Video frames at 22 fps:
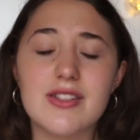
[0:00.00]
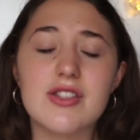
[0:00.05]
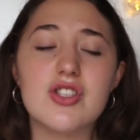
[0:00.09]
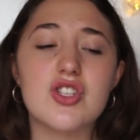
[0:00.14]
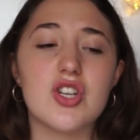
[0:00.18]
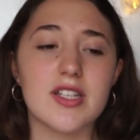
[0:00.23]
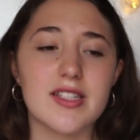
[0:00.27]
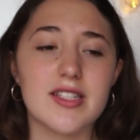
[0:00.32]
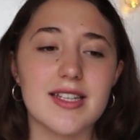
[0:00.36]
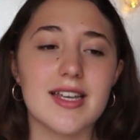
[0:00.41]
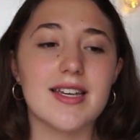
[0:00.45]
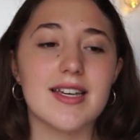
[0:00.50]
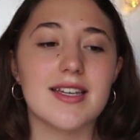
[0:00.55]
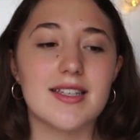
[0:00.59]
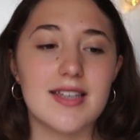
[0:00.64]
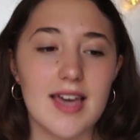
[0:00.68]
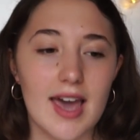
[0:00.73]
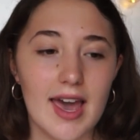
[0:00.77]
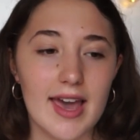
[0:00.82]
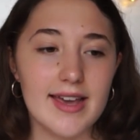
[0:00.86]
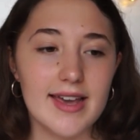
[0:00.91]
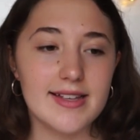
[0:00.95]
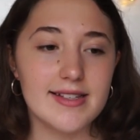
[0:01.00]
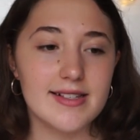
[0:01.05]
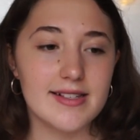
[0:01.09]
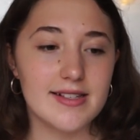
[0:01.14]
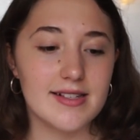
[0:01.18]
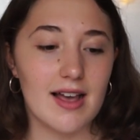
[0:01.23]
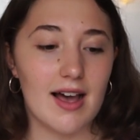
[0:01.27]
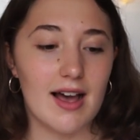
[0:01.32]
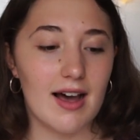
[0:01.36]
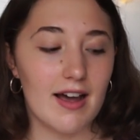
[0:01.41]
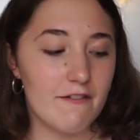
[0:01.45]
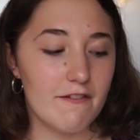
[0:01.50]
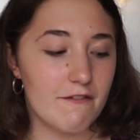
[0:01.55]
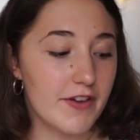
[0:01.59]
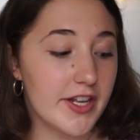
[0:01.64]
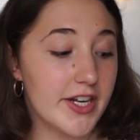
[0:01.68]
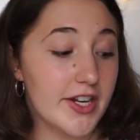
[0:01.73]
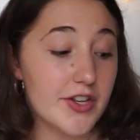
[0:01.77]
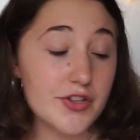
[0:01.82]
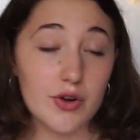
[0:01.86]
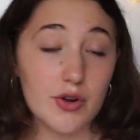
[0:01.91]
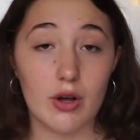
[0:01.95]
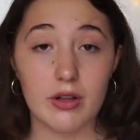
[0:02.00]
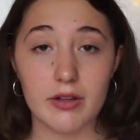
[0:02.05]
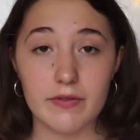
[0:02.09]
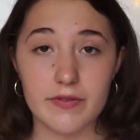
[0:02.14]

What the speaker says: just in case I finish all